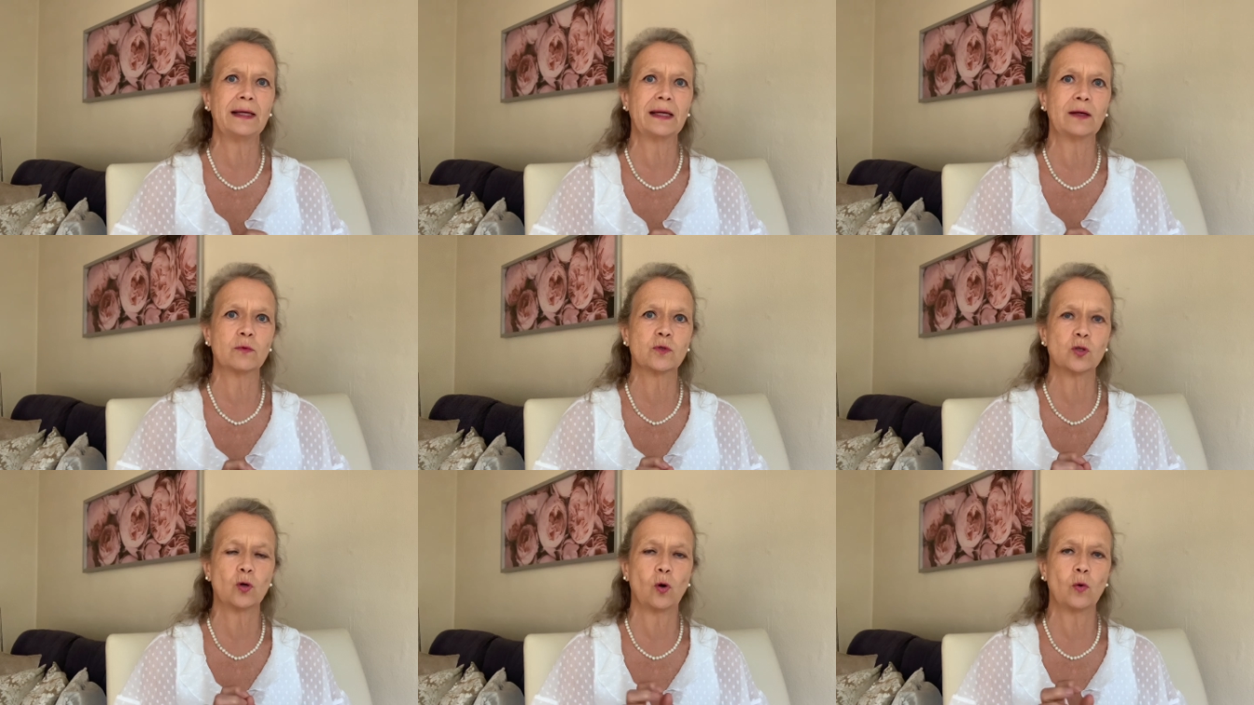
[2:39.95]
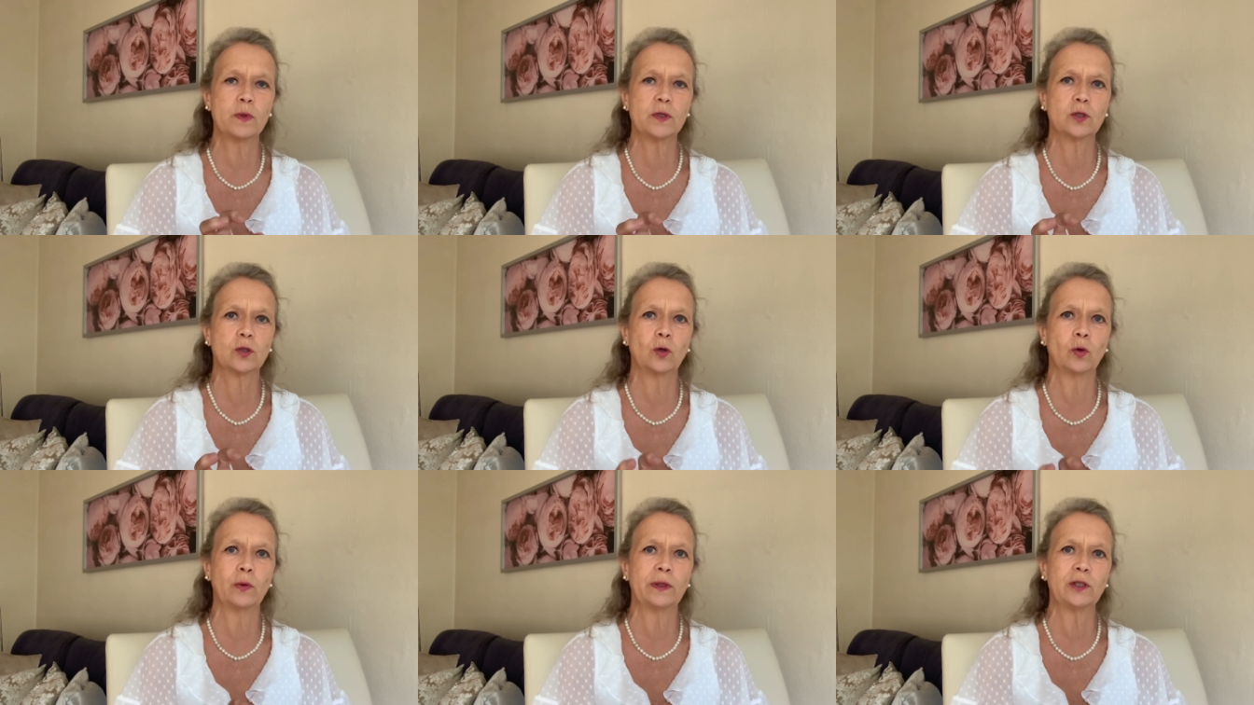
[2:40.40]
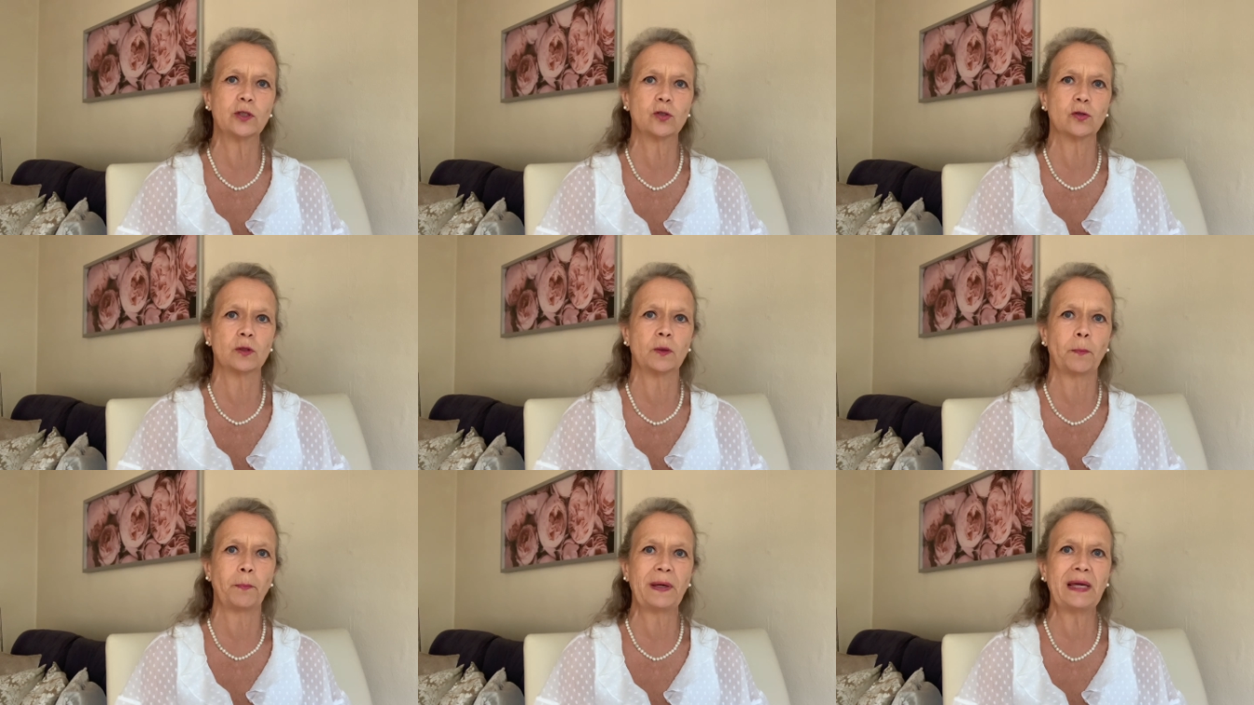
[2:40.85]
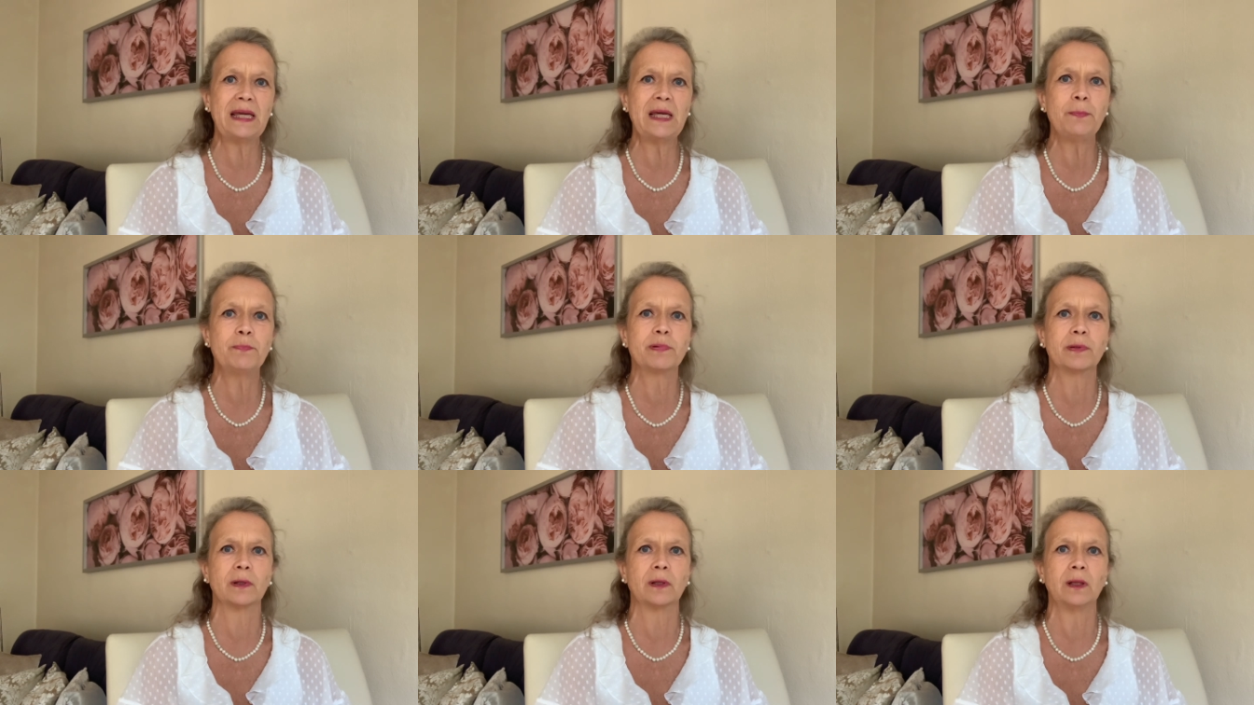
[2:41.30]
It was always going to the
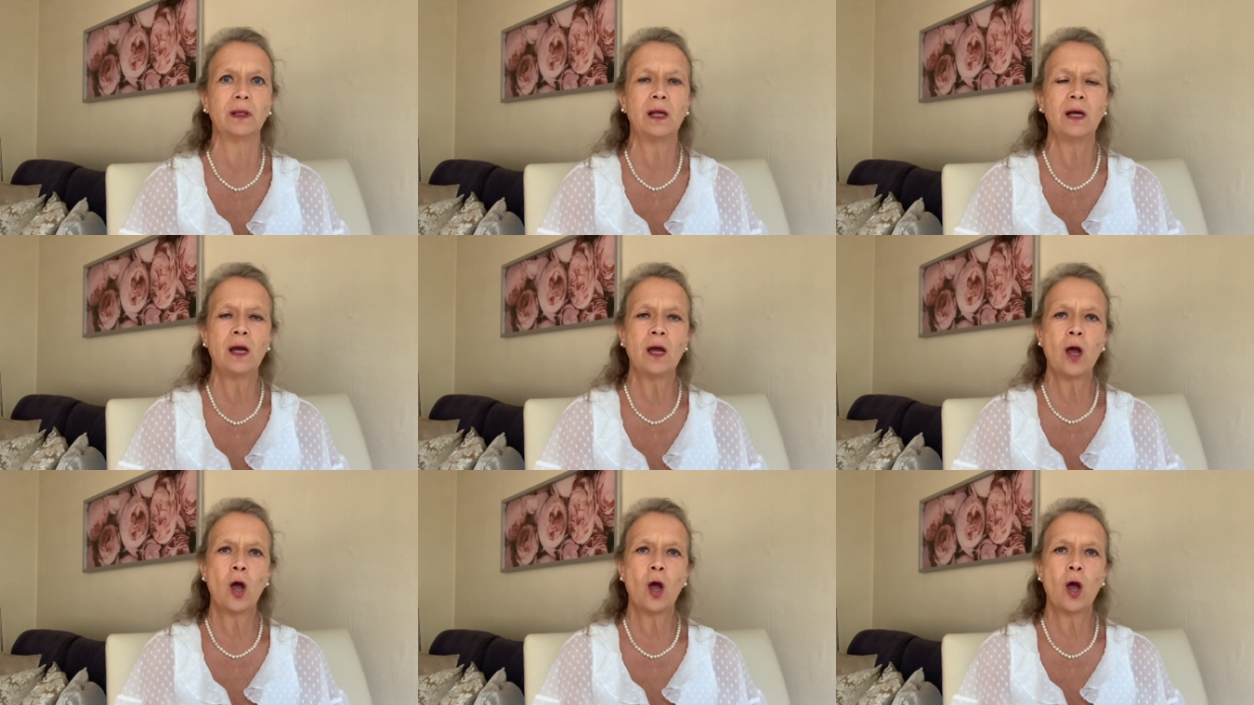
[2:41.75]
people,